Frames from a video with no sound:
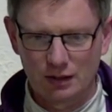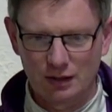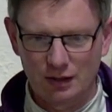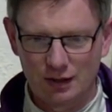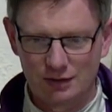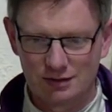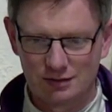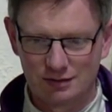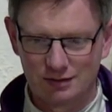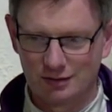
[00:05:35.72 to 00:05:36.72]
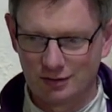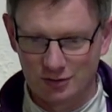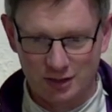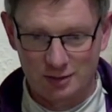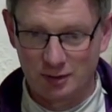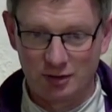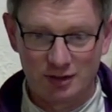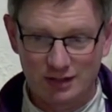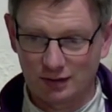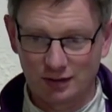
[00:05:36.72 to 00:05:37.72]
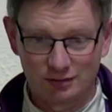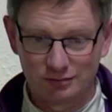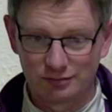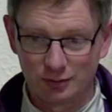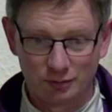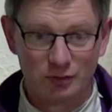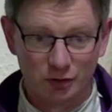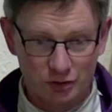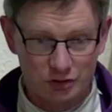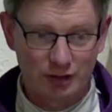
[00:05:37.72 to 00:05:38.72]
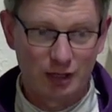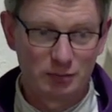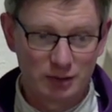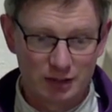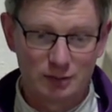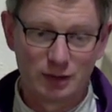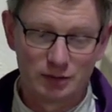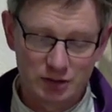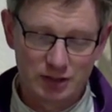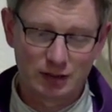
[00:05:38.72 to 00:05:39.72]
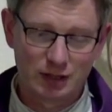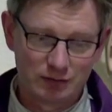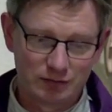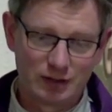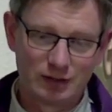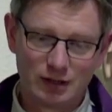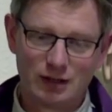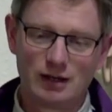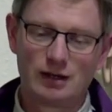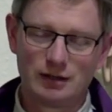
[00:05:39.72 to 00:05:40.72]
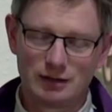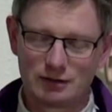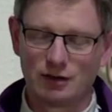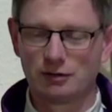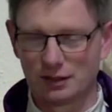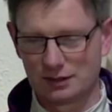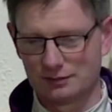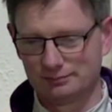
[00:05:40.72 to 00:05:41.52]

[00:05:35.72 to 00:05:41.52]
and to just experience that kind of you know nurturing empathy as well just the kind of the it's all right